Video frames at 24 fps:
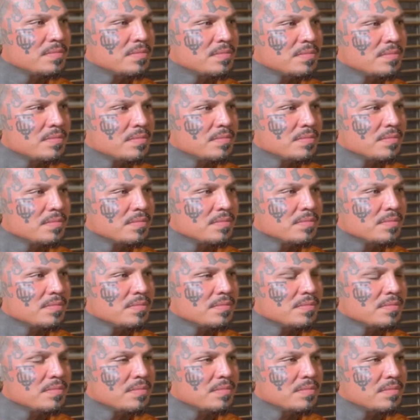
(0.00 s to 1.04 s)

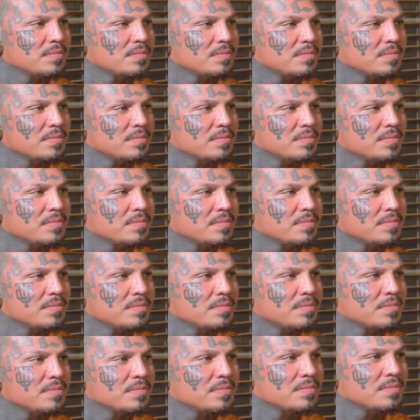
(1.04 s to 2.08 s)

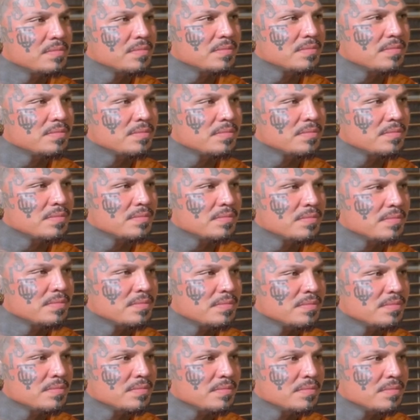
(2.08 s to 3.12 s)

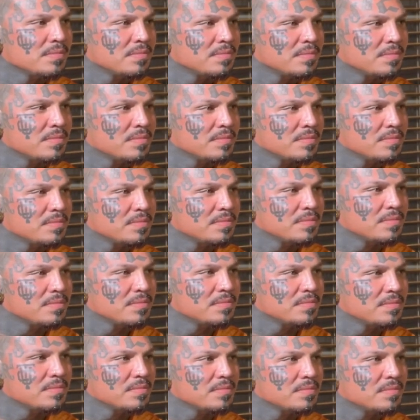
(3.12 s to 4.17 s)

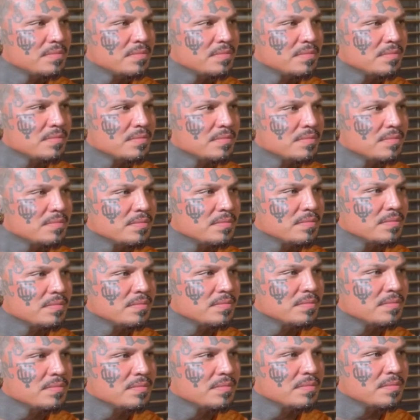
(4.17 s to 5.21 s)

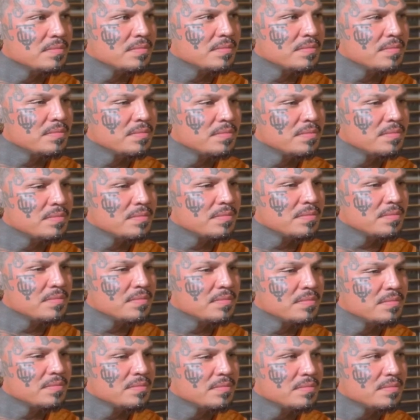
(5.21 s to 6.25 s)

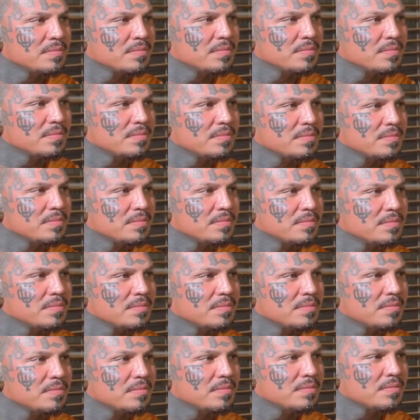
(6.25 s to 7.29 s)

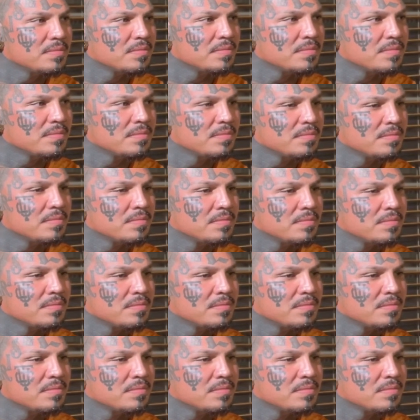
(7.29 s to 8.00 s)
This person isn't speaking.